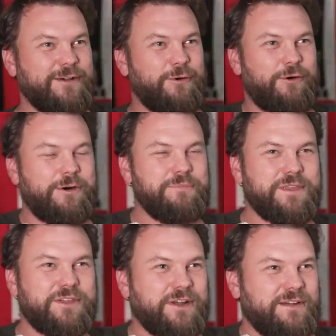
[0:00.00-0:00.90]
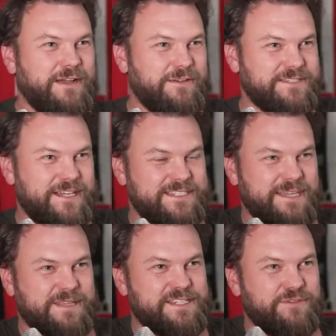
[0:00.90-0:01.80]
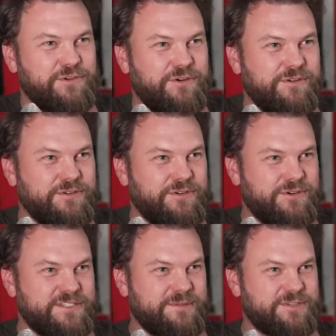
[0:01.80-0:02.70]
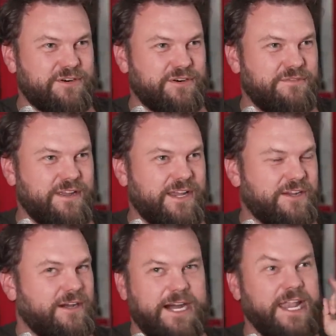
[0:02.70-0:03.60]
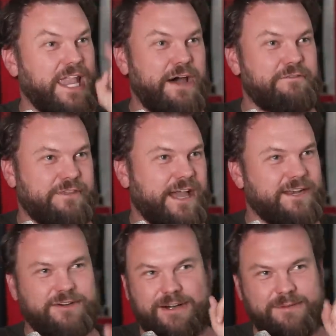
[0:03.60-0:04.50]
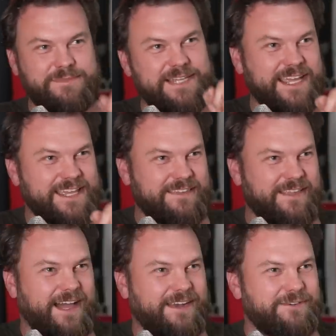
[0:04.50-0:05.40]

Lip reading: Or, you know, I'll see bits of your cinematography and I go, I love that. Or I'm taking that.